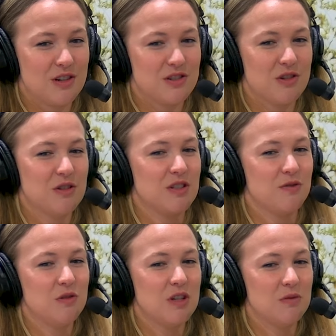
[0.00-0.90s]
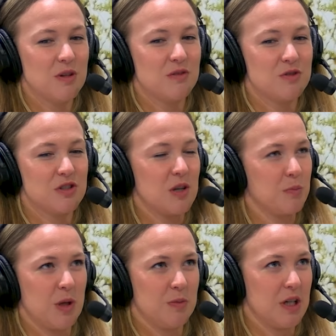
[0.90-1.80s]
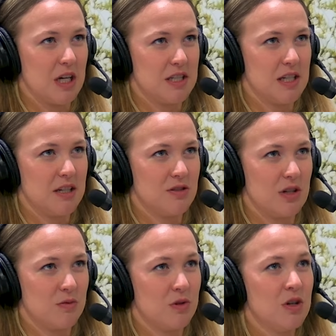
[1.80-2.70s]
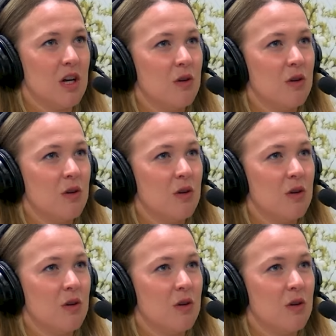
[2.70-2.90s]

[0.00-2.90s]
also is if you get rid of just like public hunting in general,